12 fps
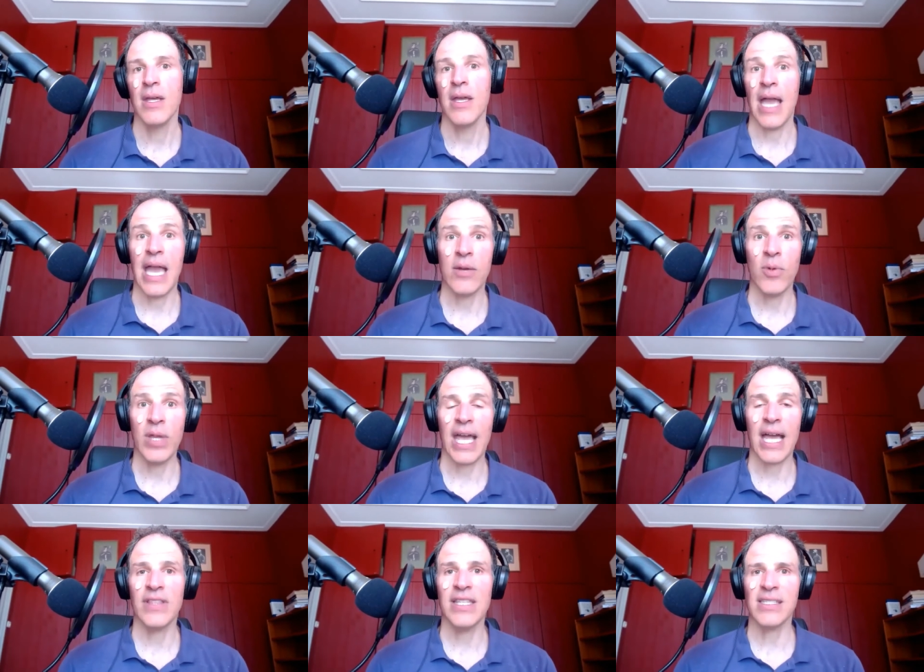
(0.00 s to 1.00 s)
And we
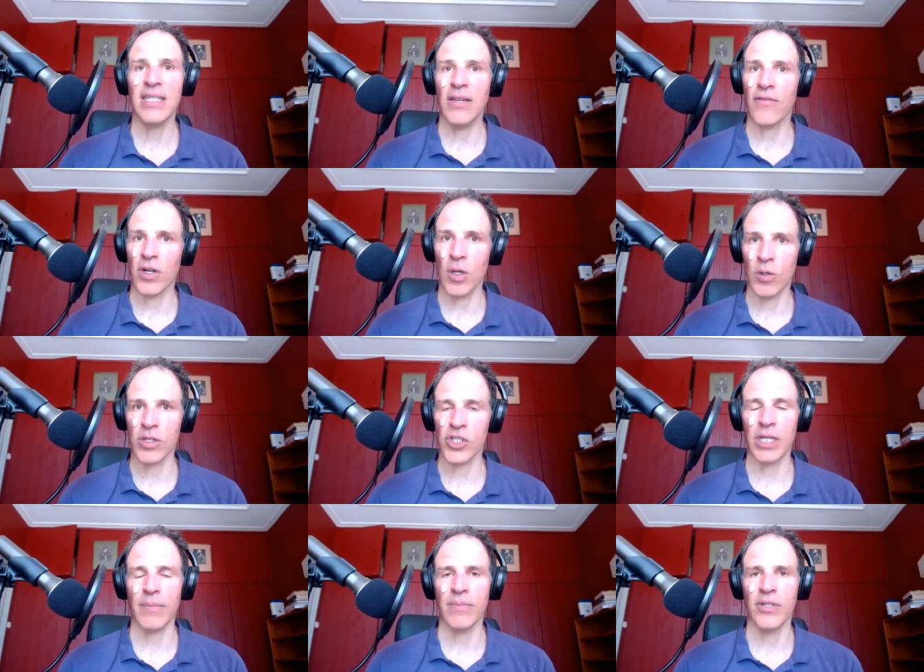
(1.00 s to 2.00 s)
have this need for
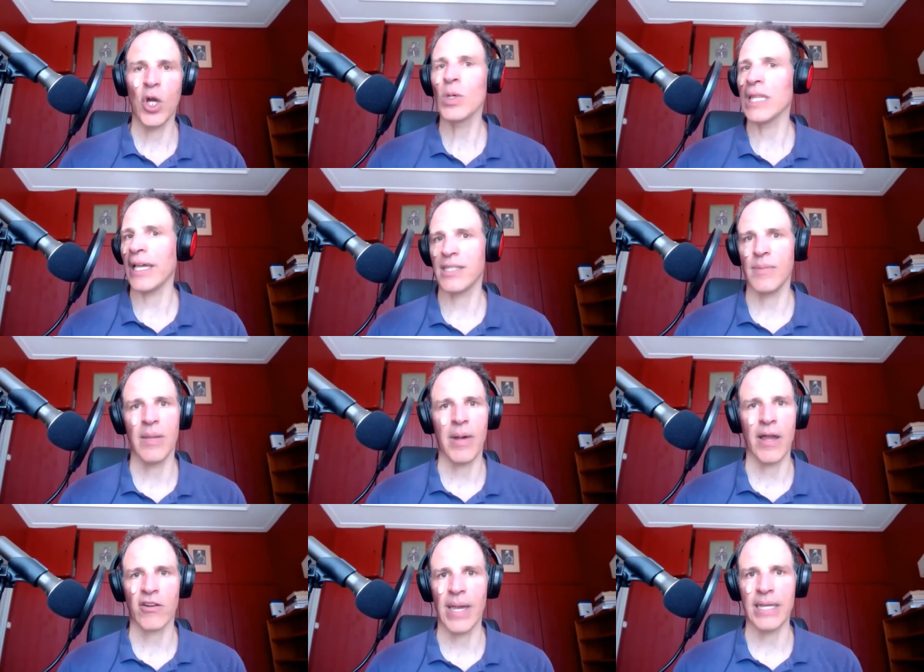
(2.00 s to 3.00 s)
ownership. No one likes to be
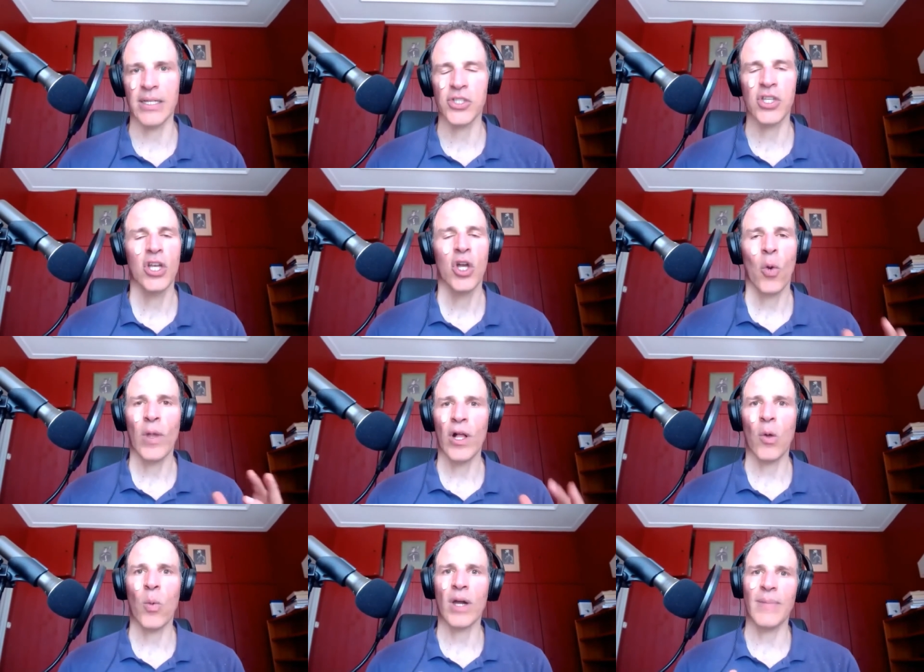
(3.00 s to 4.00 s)
micromanaged. We
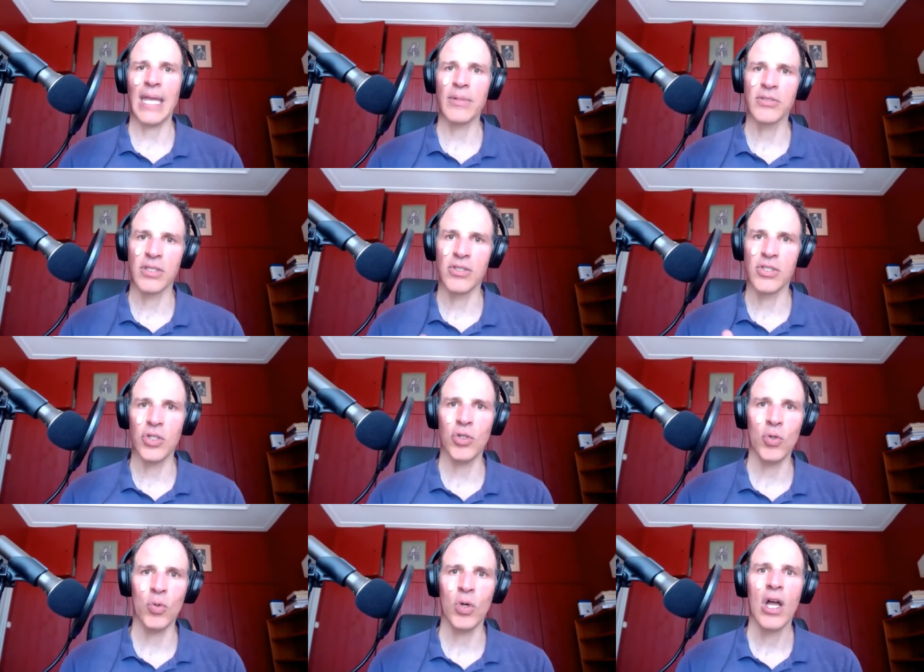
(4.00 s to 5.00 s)
all want to be able to
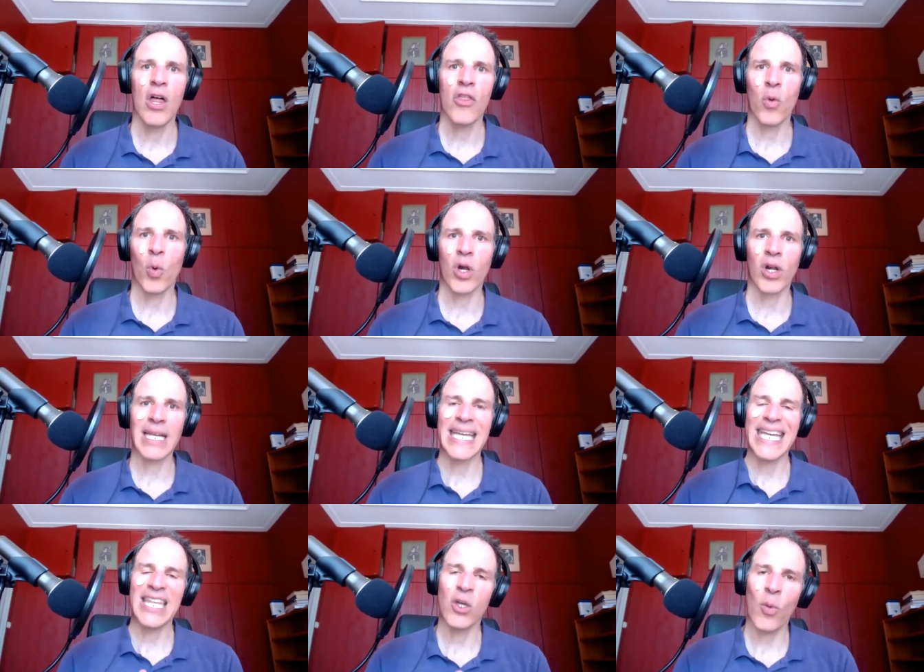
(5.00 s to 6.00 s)
do the work
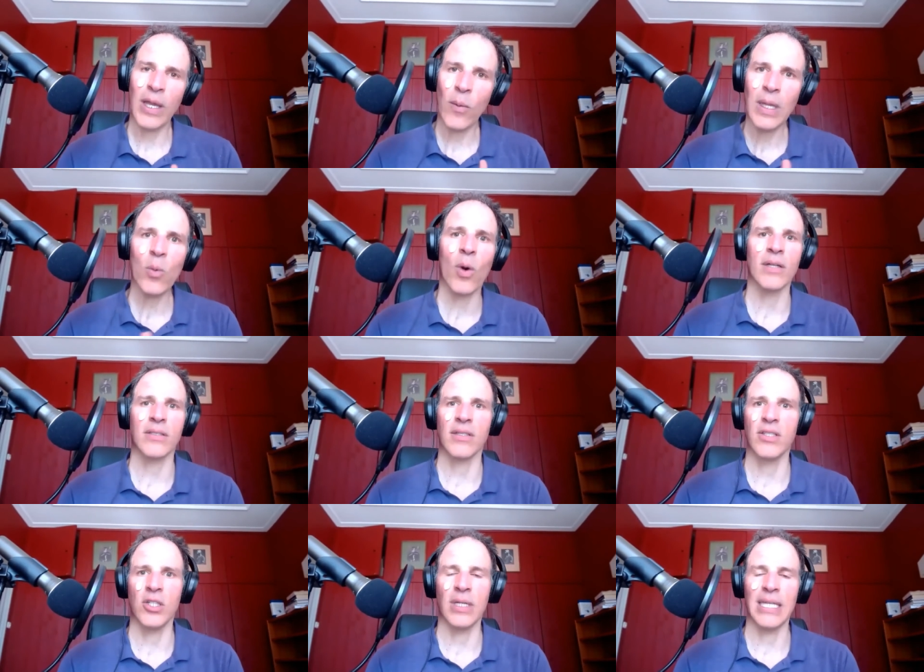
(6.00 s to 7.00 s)
in the way we want to
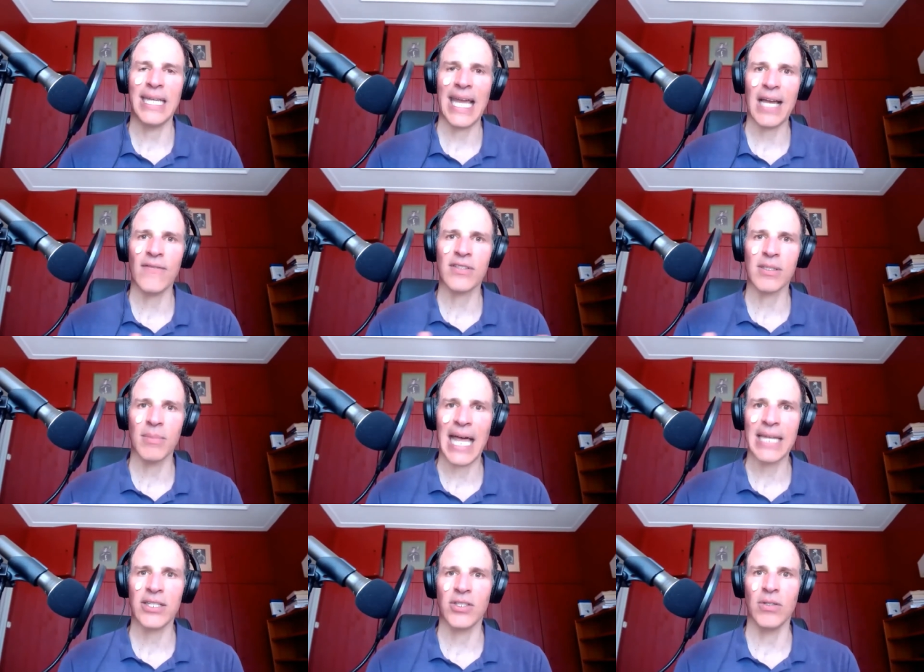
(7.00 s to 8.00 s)
do it and have some
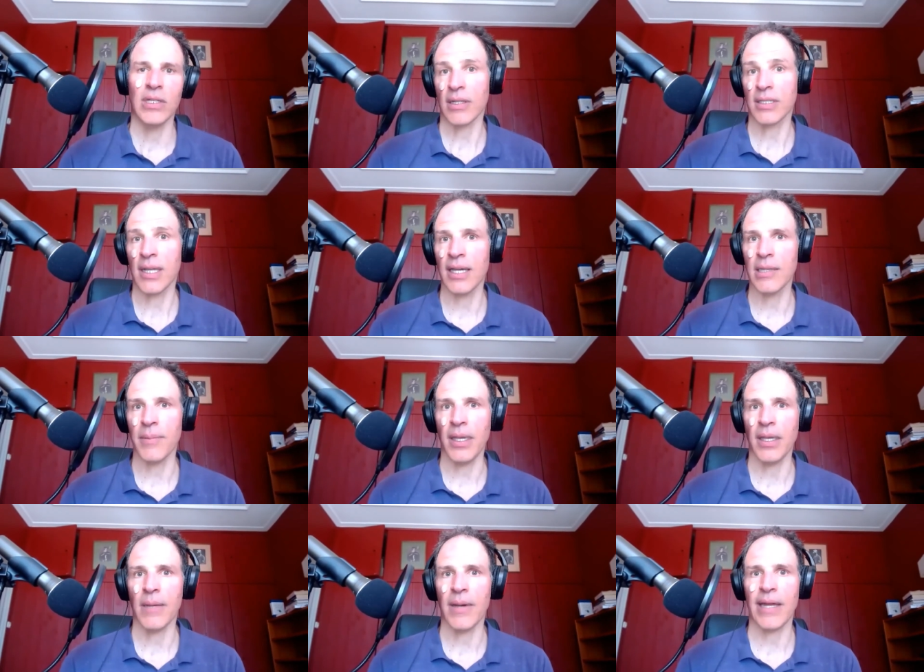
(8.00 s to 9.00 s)
latitude and
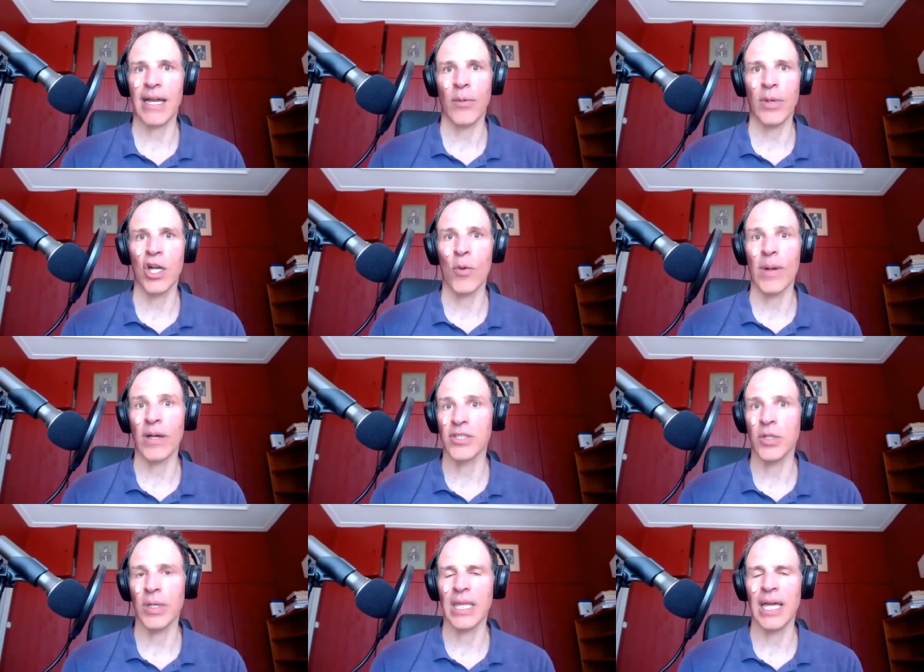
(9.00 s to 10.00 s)
autonomy about how we go about
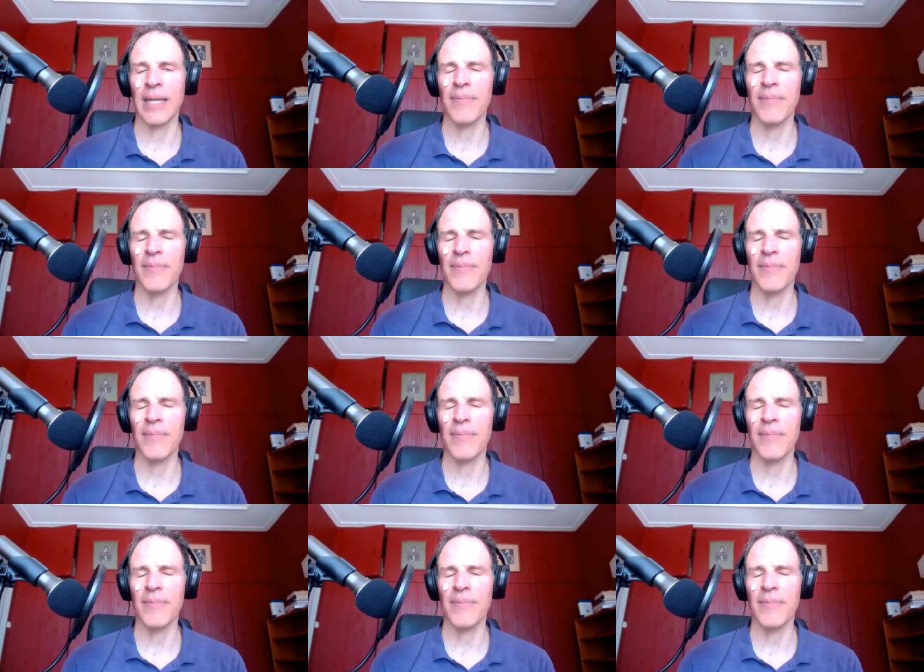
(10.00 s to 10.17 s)
doing that.